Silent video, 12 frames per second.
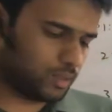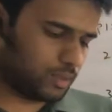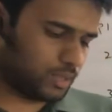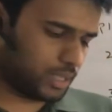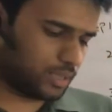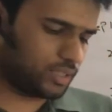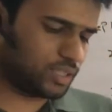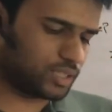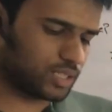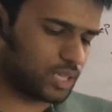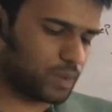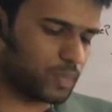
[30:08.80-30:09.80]
this
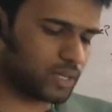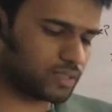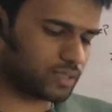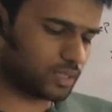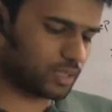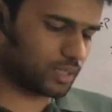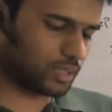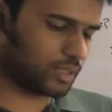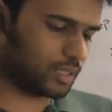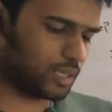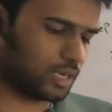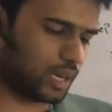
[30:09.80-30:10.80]
is same as
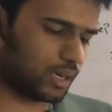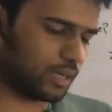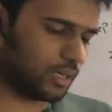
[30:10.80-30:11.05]
the